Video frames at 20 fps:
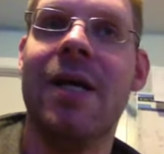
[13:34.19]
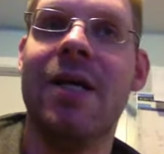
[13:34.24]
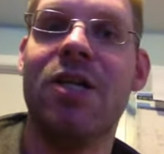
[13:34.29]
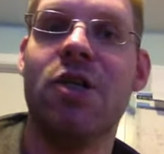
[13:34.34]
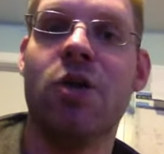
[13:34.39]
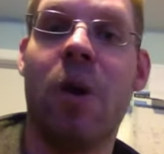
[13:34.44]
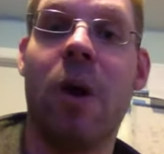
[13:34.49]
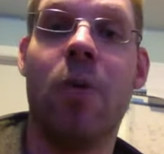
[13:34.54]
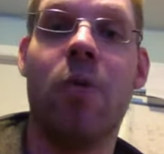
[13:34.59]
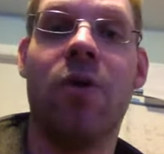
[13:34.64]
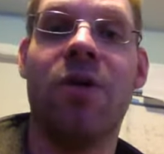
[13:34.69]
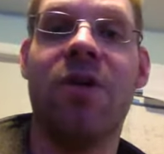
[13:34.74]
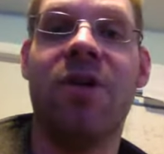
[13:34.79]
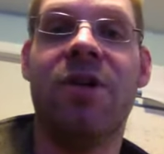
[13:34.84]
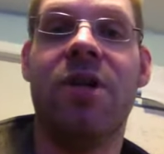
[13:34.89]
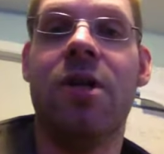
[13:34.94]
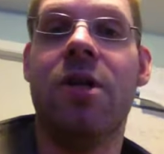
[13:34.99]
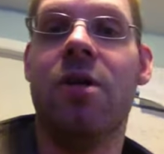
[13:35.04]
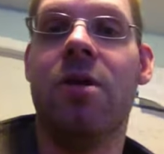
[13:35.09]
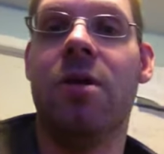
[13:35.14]
So I would
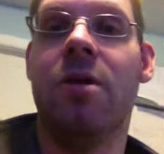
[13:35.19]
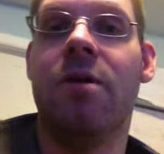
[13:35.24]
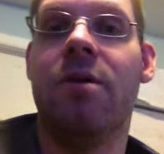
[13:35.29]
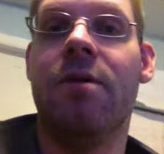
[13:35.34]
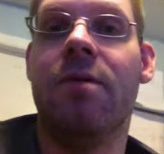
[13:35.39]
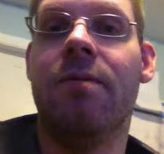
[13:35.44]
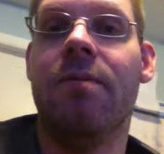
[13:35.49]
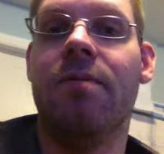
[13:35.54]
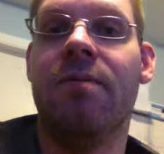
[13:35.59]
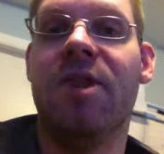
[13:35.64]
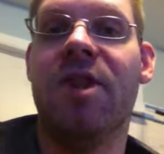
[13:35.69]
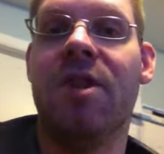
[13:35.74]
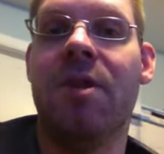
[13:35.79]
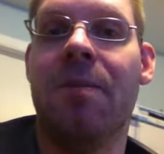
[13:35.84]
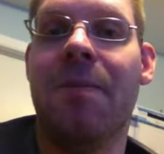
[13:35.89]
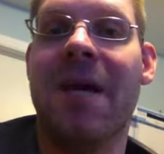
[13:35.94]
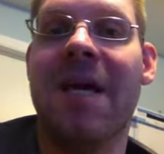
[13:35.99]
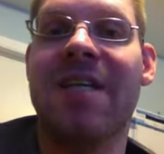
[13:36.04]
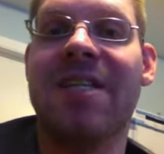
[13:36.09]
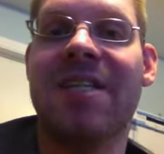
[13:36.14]
you, the
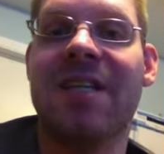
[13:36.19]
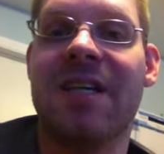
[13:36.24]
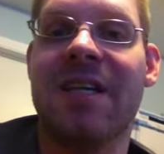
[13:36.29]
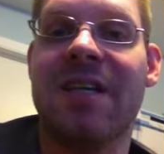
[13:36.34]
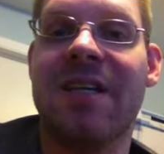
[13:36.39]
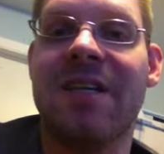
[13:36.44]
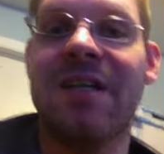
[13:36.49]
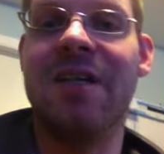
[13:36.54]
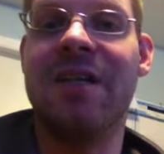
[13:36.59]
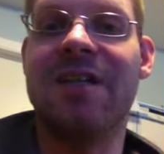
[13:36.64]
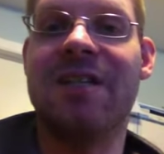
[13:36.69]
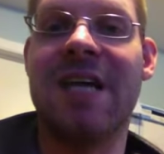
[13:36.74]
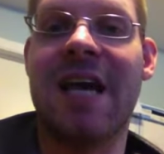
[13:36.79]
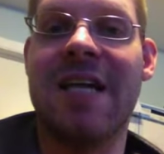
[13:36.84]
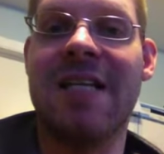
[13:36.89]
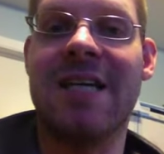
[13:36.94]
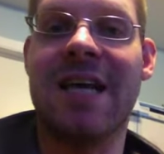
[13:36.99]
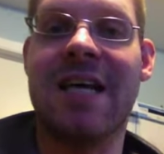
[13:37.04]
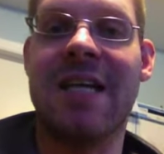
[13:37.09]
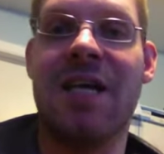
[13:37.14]
basic
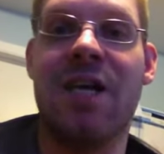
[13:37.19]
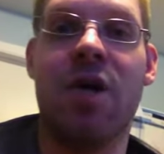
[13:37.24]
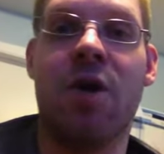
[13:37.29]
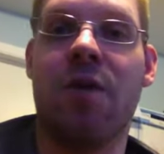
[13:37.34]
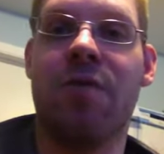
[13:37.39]
skate technique.